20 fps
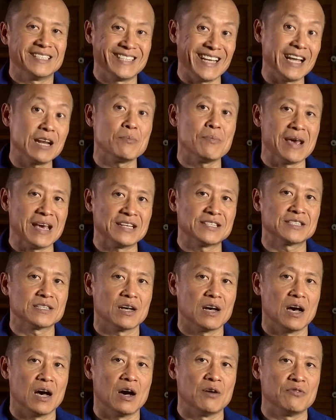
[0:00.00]

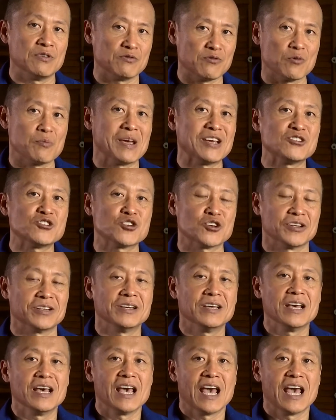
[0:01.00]
database of information.